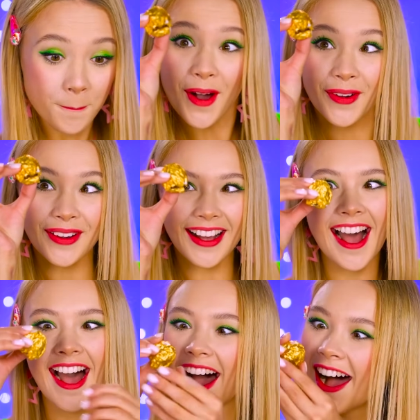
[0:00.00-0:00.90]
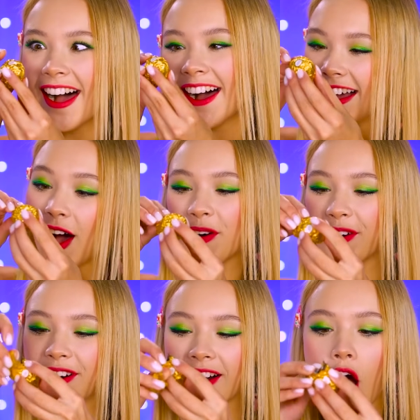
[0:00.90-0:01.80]
got it good.
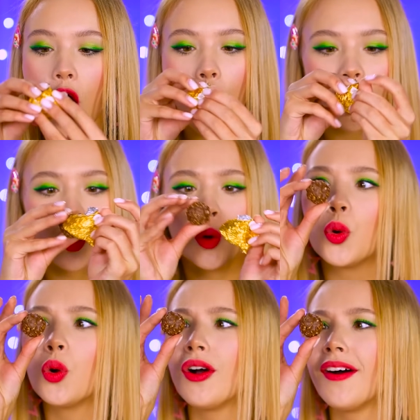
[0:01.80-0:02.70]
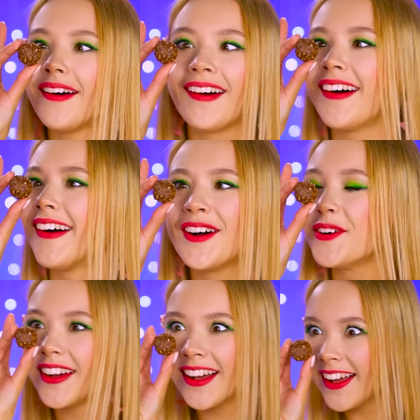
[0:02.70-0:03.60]
Mm -mm -mm.
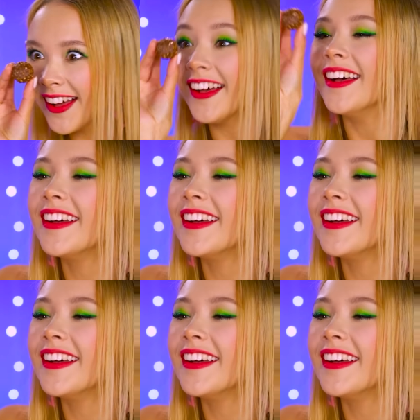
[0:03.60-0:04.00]
So